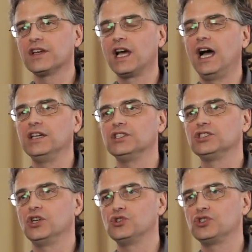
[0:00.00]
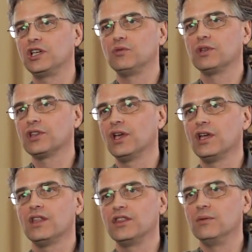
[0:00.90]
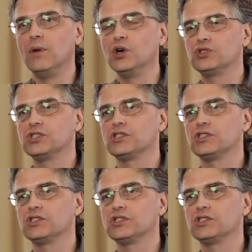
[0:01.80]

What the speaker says: kind associated with the emotions